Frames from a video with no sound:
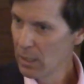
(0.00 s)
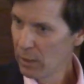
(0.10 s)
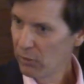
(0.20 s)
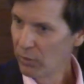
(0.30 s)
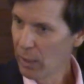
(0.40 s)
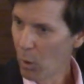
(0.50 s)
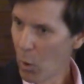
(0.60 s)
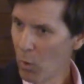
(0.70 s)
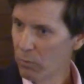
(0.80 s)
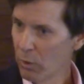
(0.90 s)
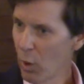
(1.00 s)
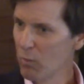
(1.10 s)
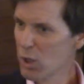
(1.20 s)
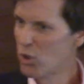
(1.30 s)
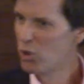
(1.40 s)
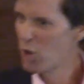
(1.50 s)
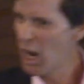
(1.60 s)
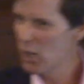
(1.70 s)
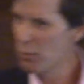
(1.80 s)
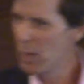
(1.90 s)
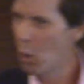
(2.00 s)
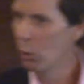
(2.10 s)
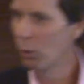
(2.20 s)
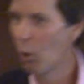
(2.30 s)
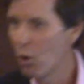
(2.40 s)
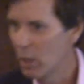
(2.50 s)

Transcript: said over and over, Judge me, O Lord.